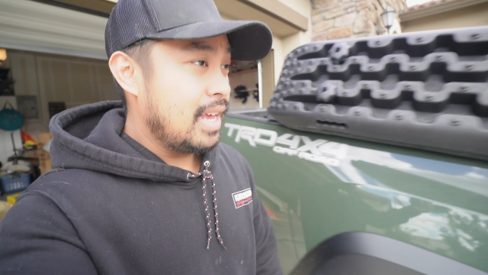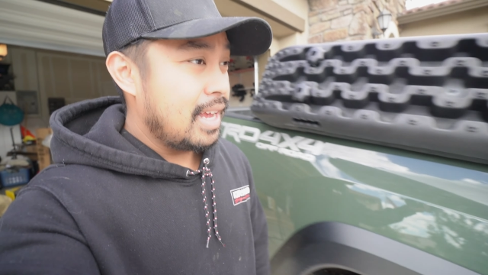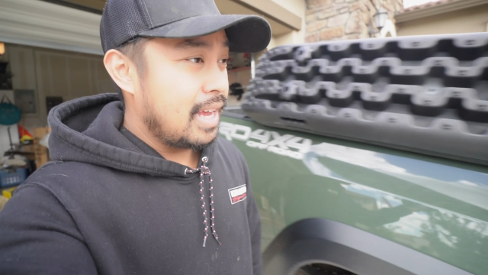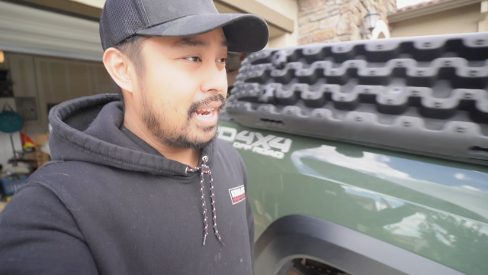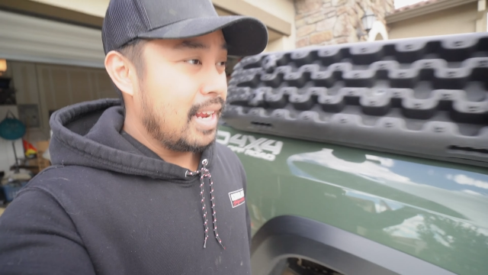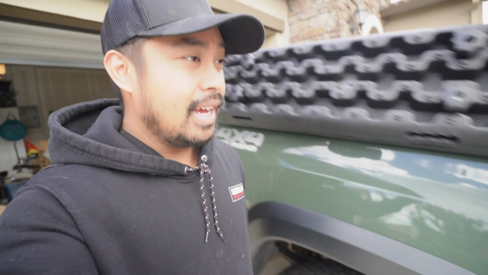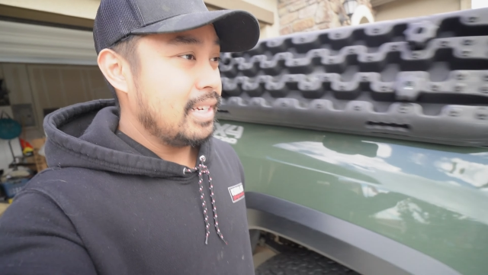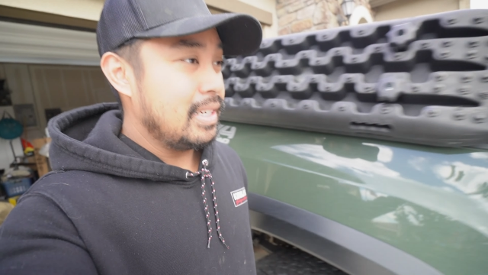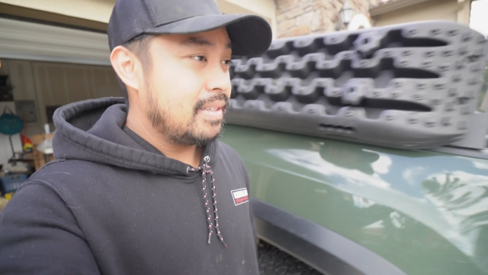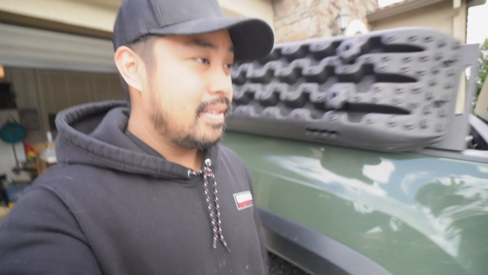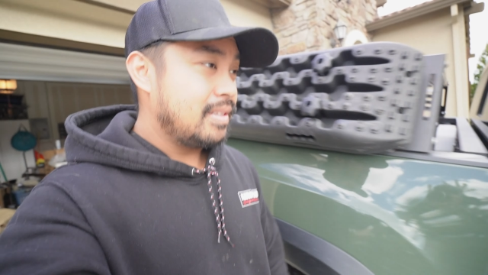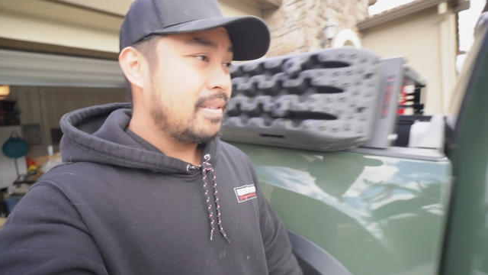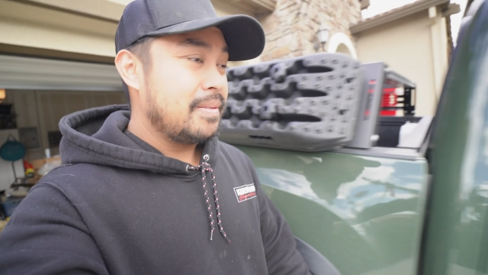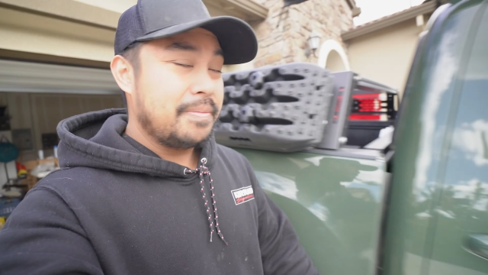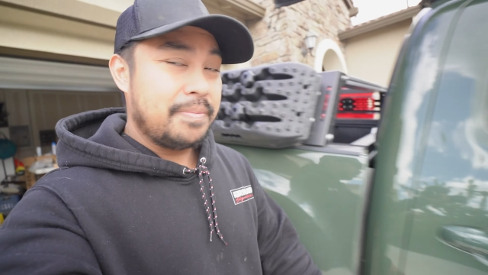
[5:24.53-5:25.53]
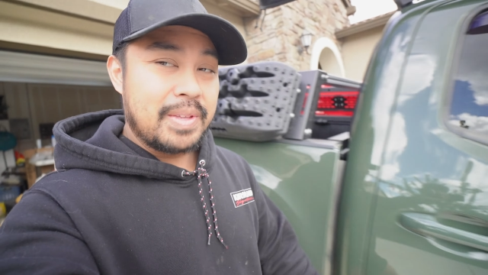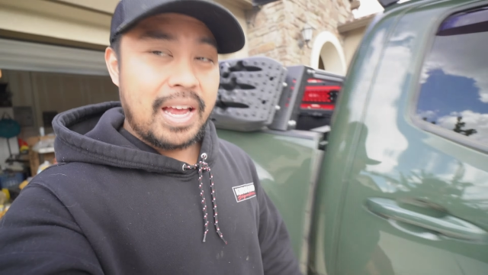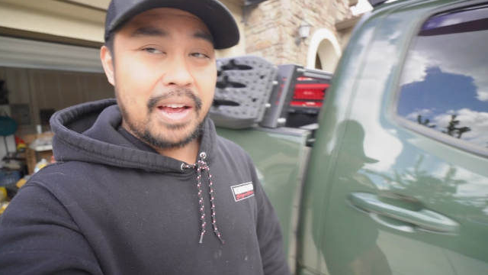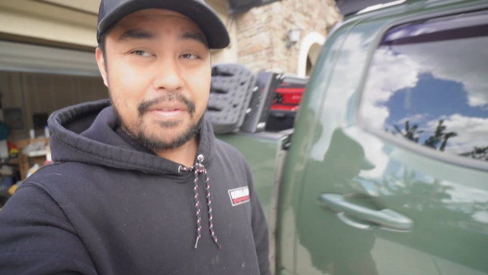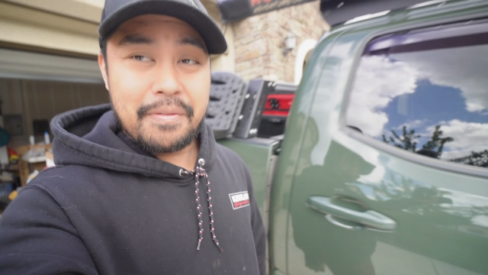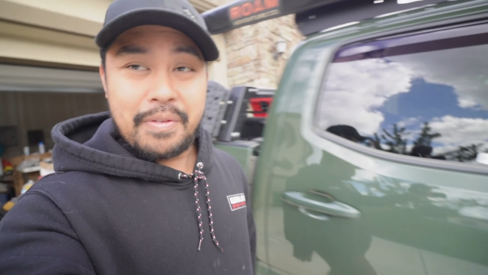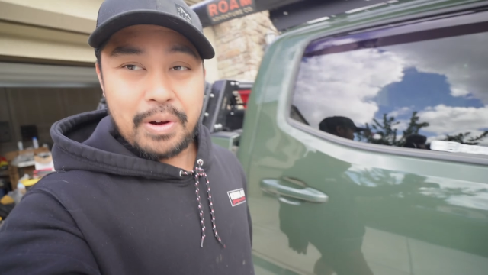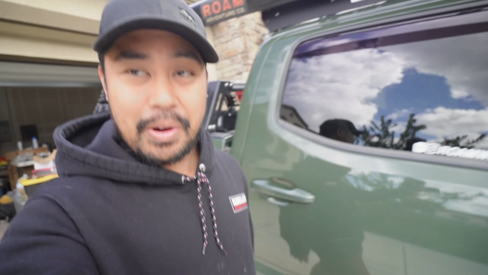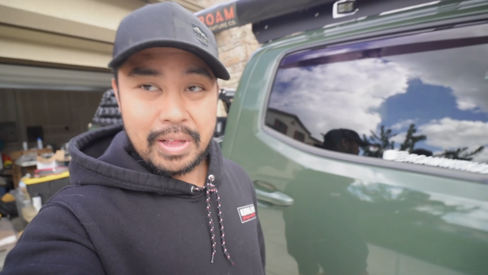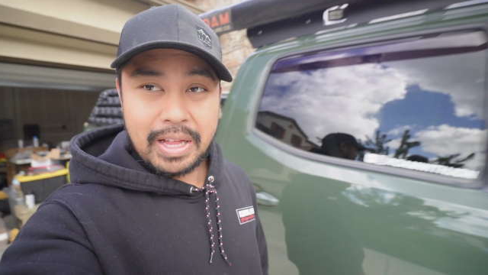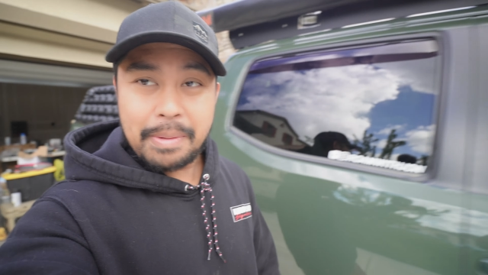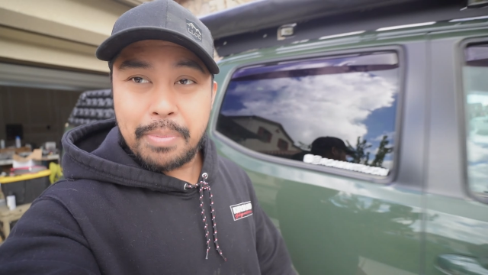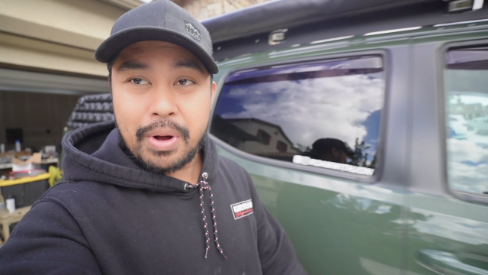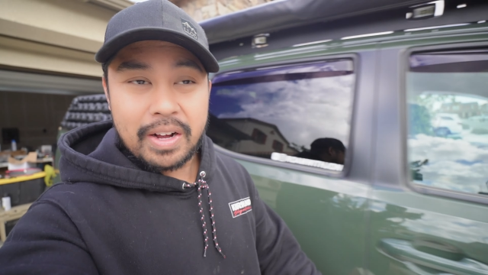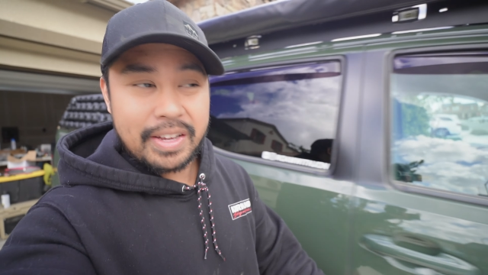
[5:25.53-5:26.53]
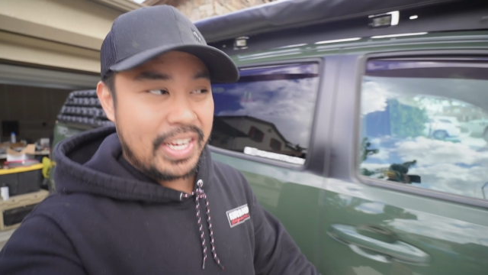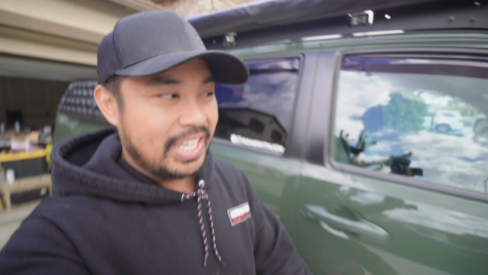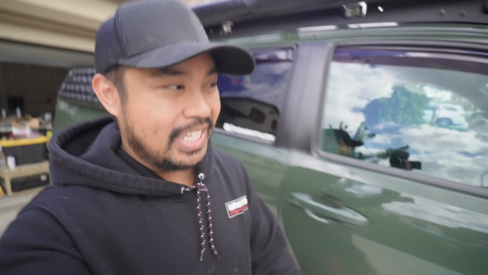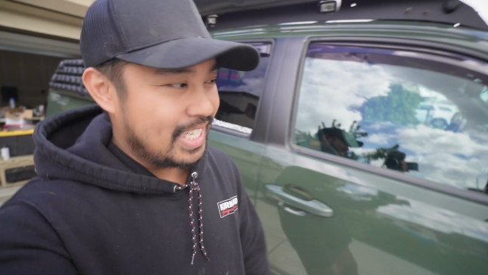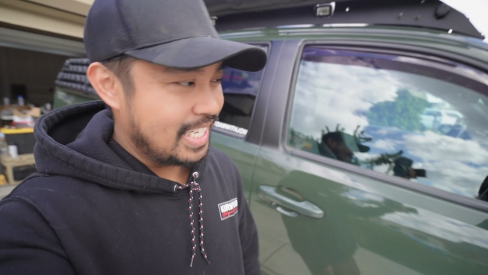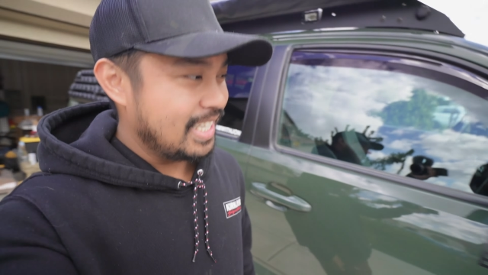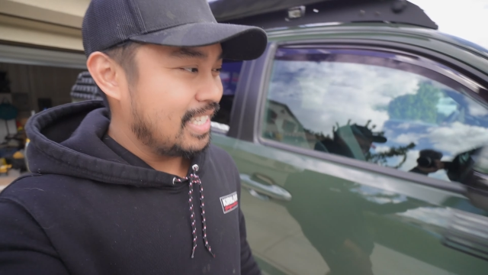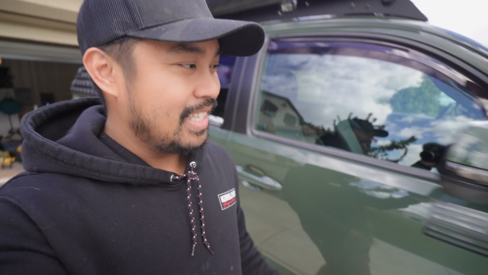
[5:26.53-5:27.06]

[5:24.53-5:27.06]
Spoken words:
and I have very light pockets.